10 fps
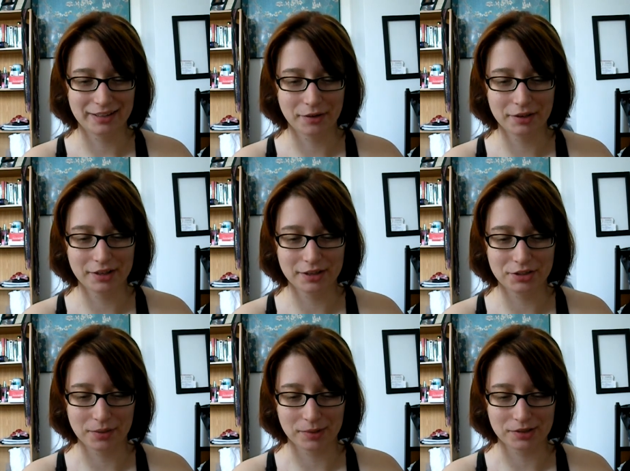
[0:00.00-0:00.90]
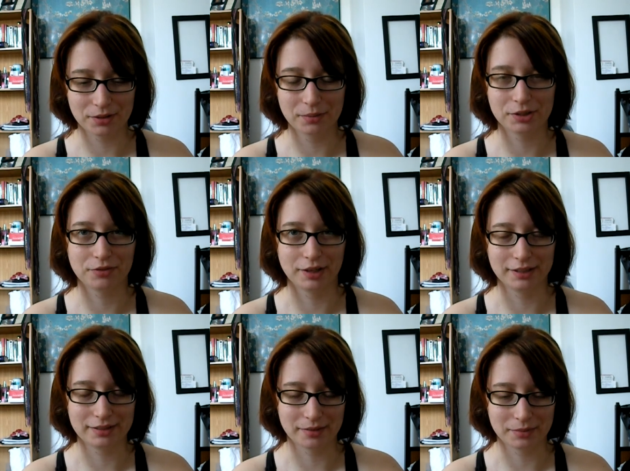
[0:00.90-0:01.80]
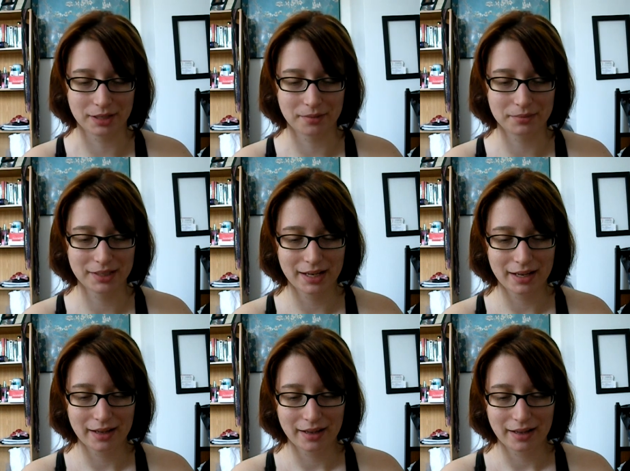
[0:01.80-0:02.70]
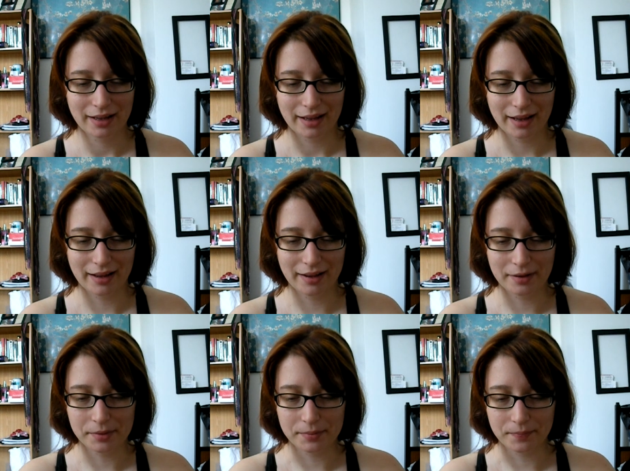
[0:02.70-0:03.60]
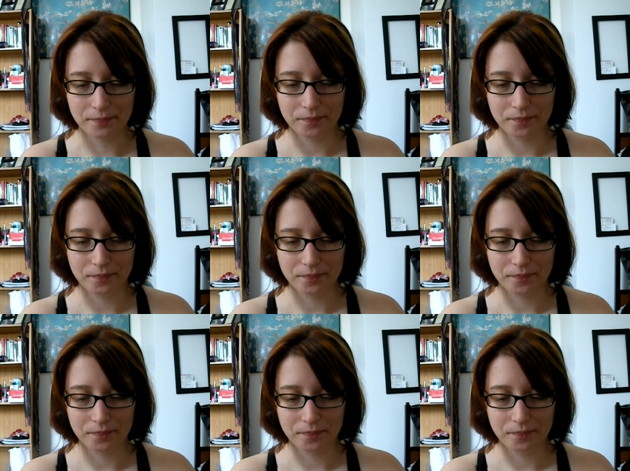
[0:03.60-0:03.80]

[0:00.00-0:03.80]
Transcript: Going to the gym is so much fun sometimes, um,